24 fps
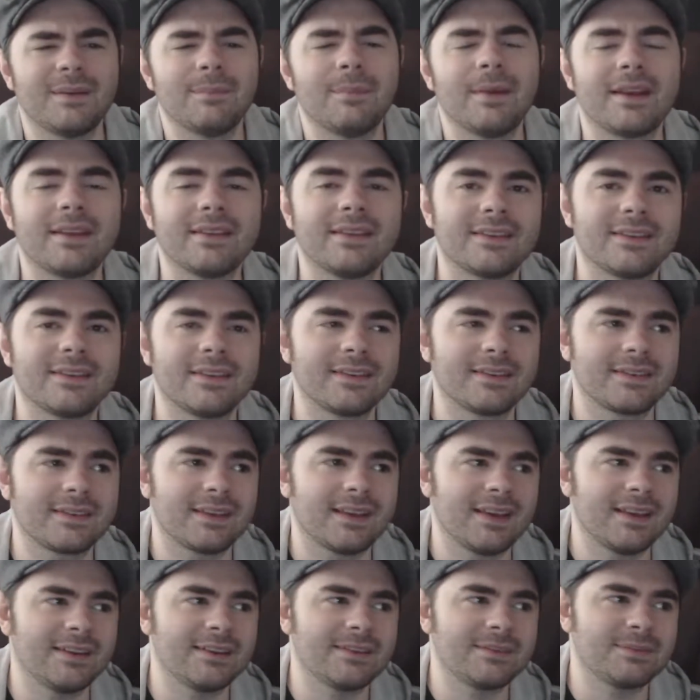making this
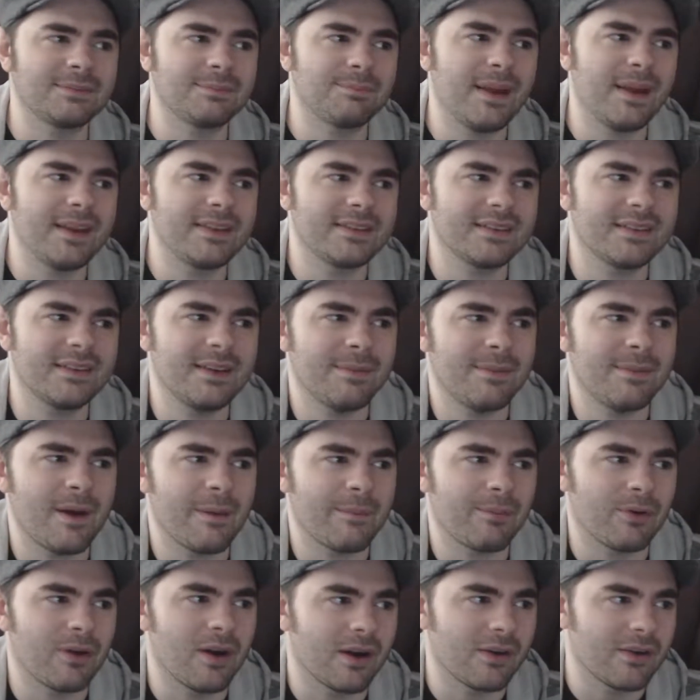is basically
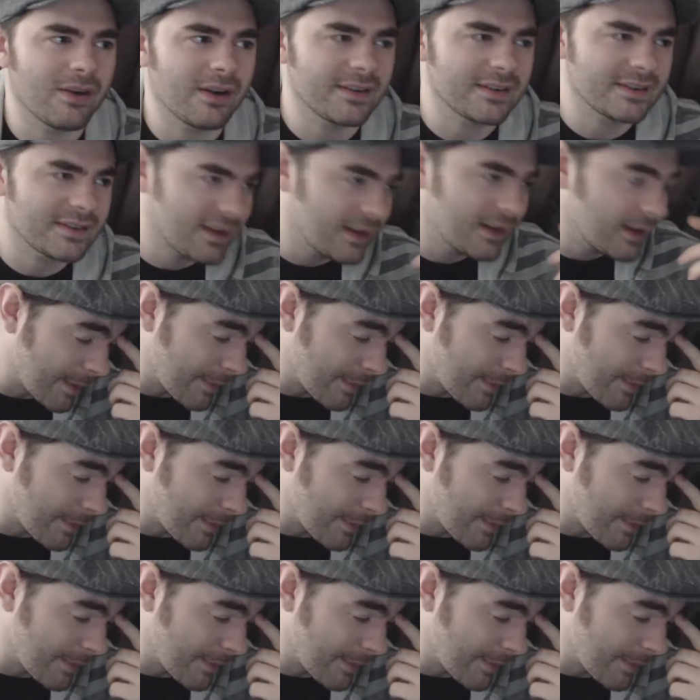about progress.